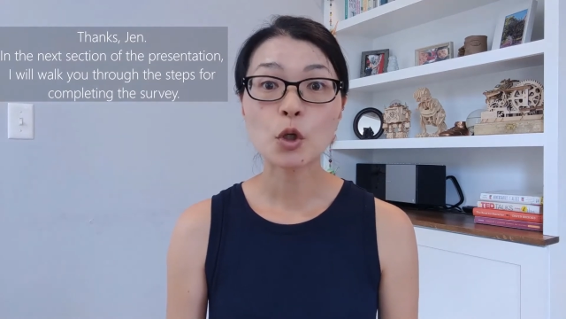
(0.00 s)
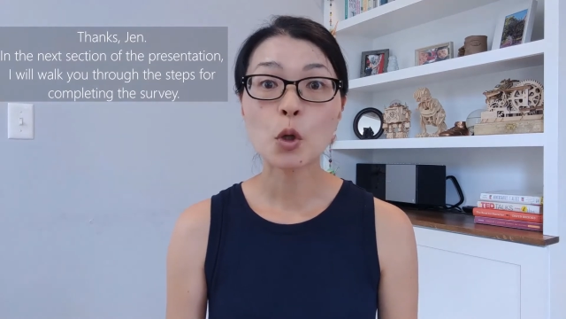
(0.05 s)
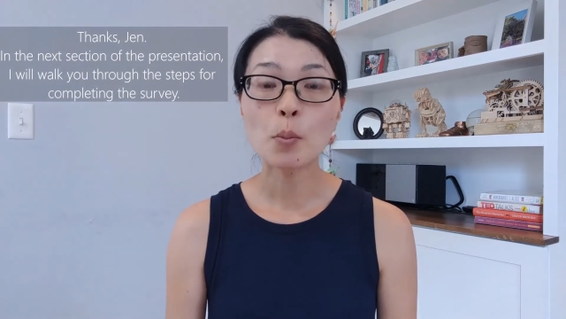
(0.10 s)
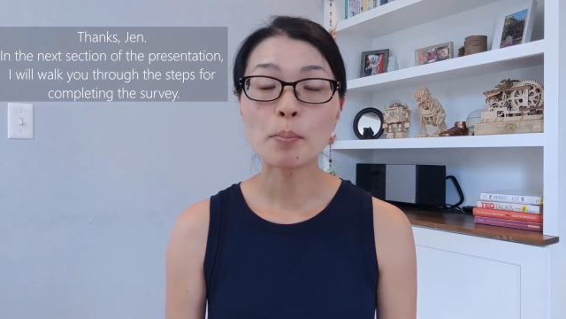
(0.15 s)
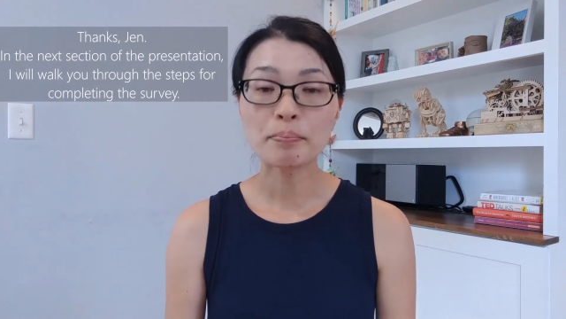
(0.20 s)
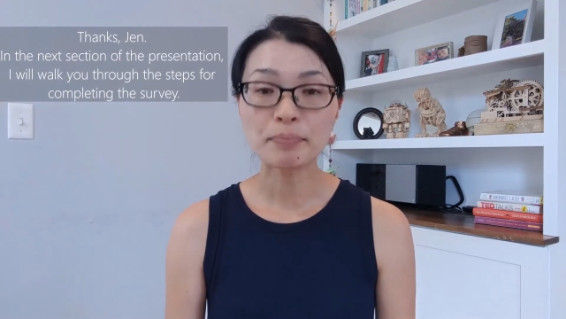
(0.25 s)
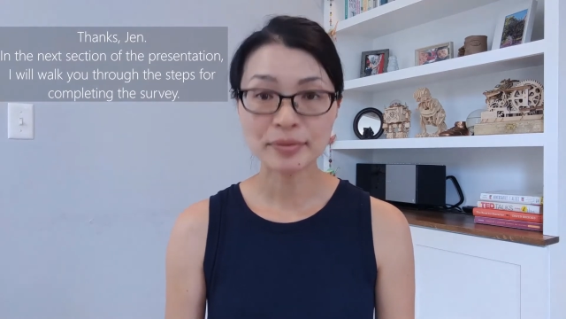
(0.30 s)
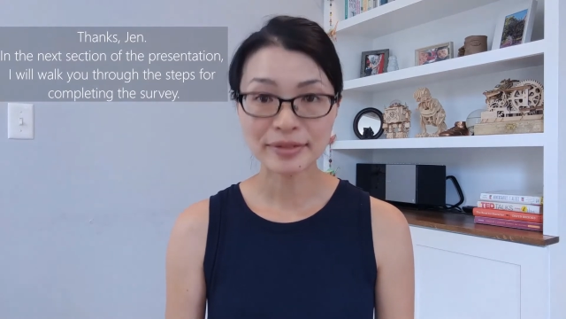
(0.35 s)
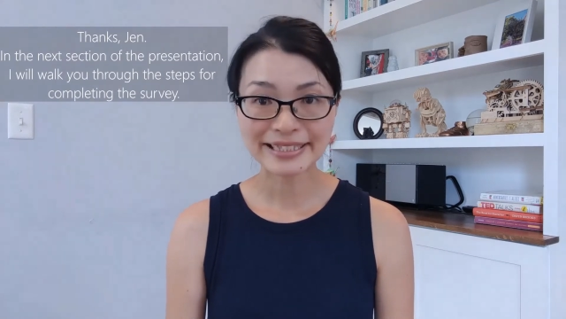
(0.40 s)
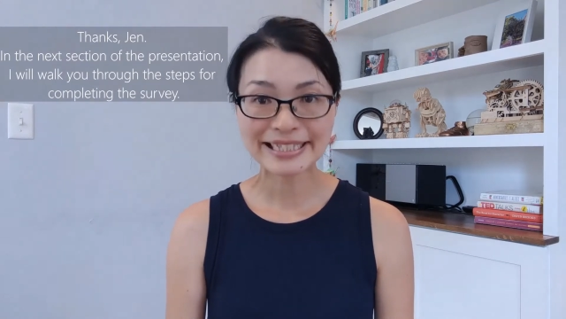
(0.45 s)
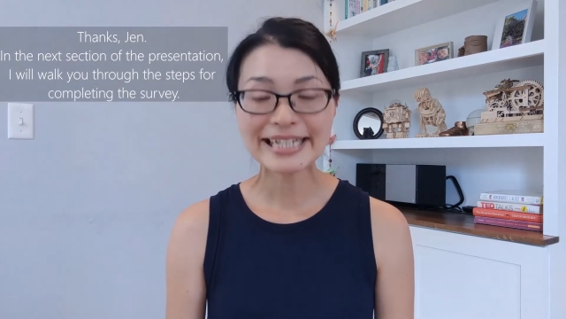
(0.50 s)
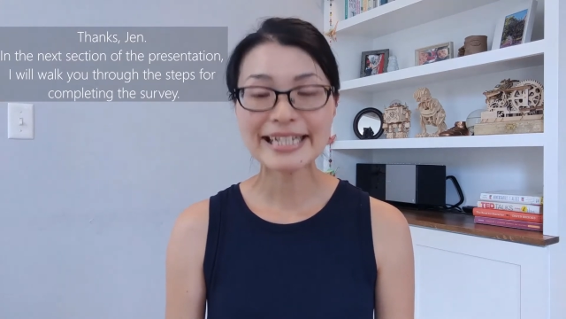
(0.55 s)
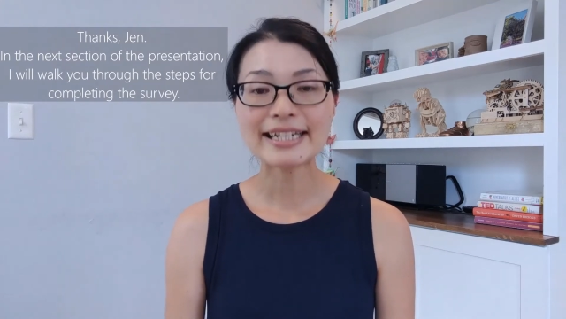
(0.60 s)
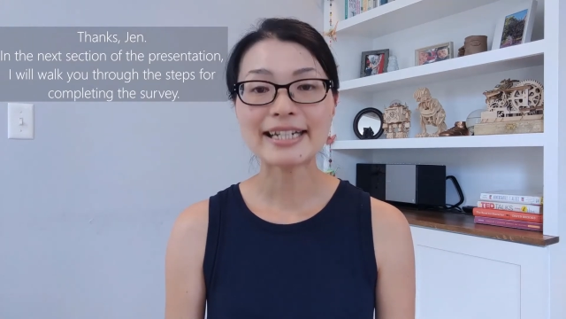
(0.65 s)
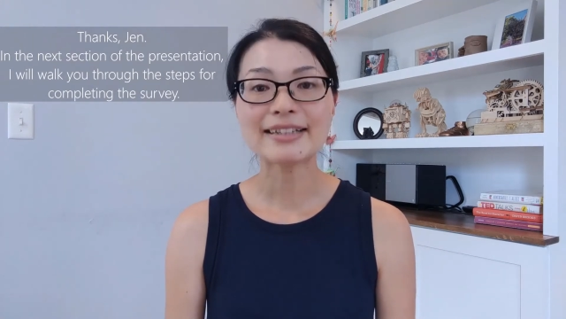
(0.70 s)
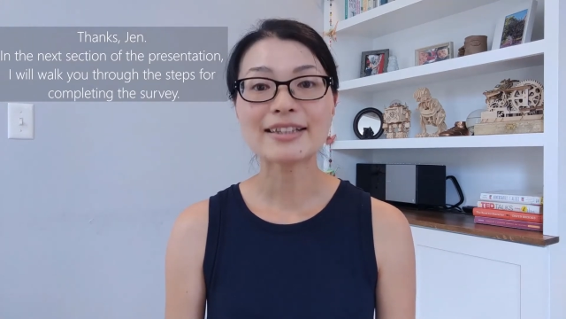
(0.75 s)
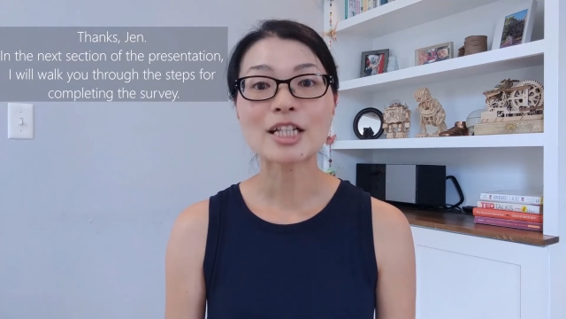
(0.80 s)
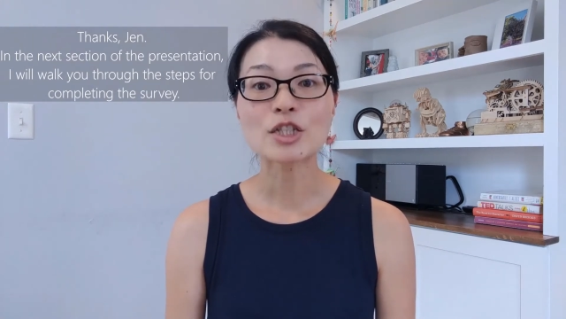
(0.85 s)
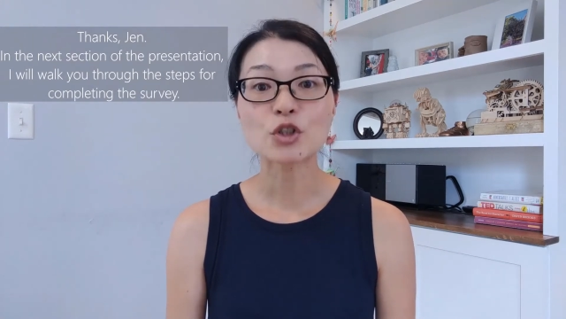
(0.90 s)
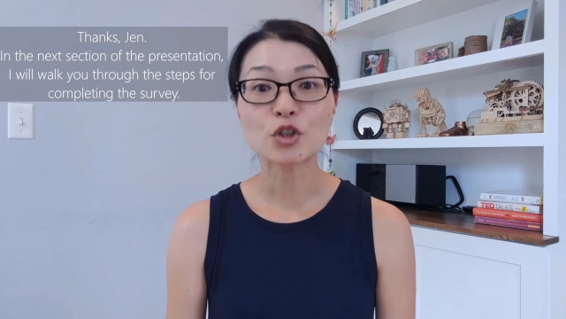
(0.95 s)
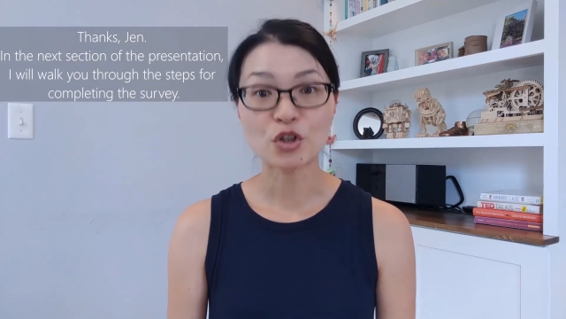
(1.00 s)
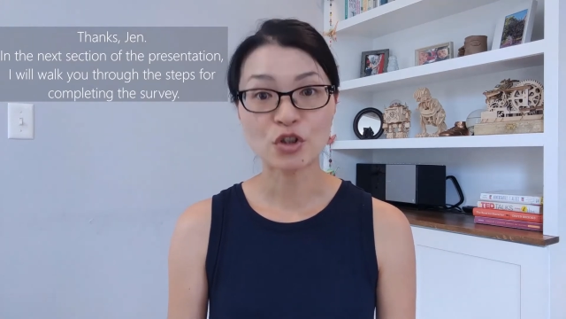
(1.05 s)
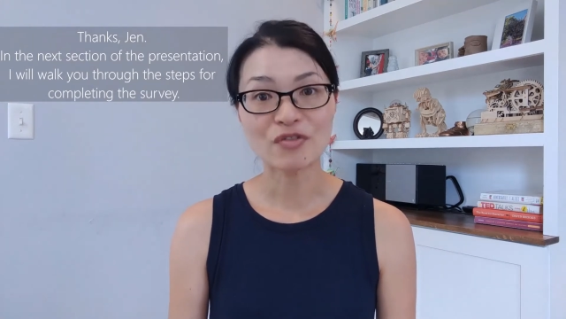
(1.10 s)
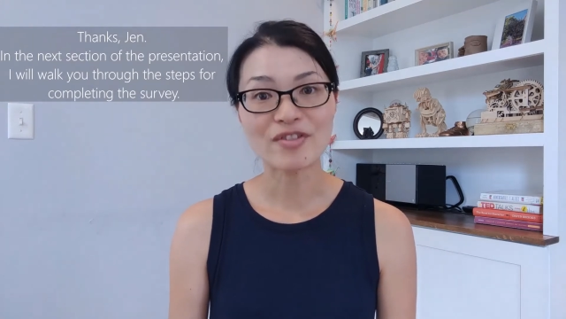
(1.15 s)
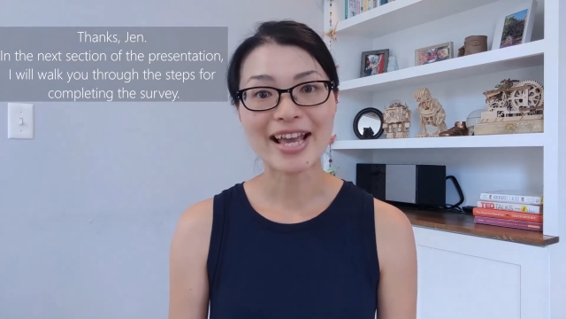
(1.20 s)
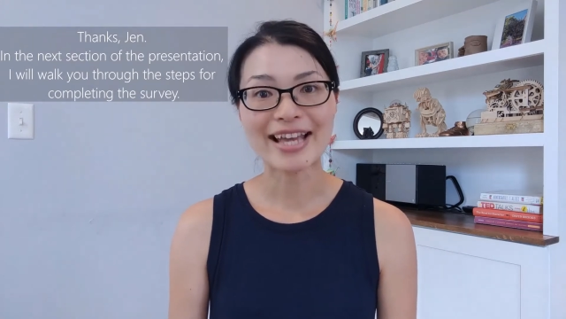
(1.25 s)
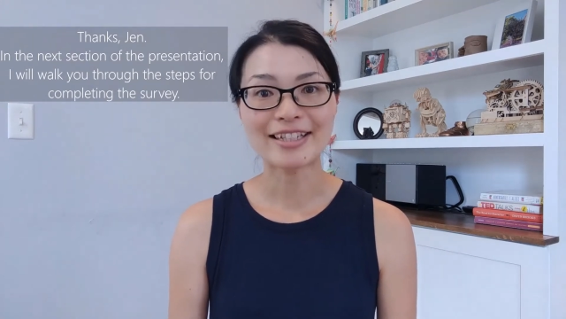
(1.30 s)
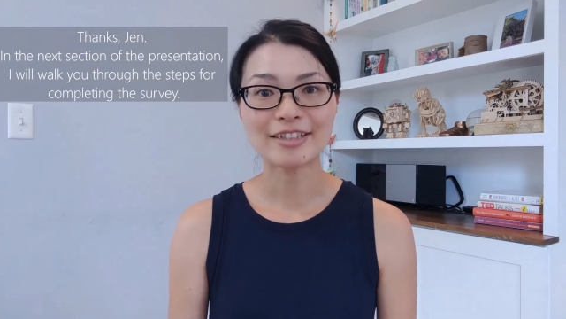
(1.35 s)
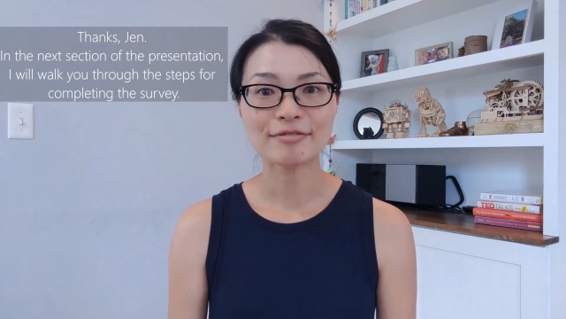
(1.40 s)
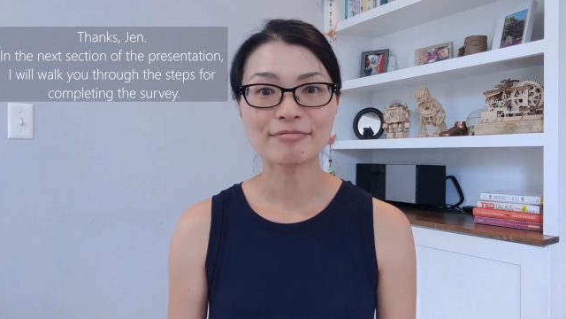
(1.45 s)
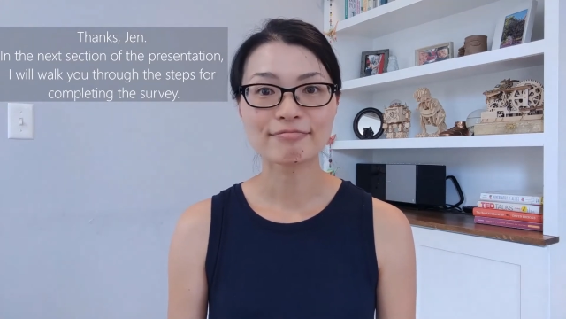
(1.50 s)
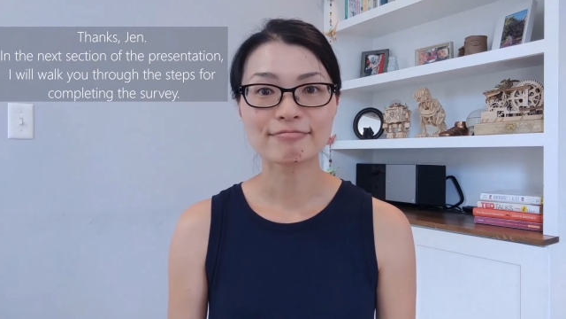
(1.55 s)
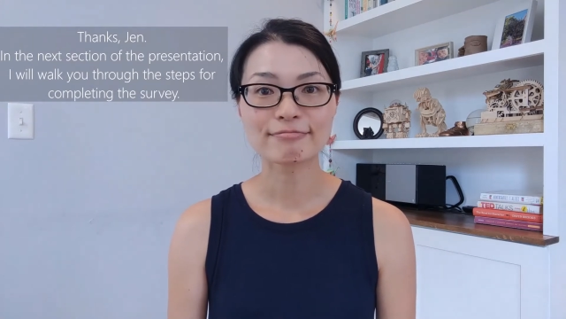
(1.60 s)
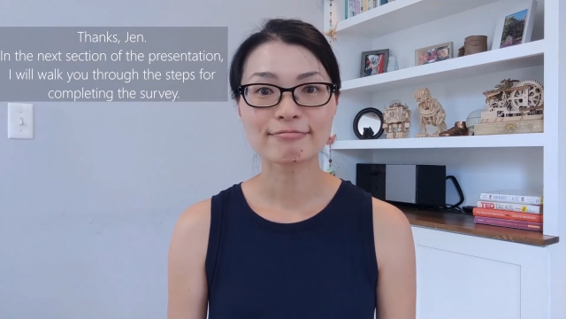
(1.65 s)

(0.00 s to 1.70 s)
completing the survey.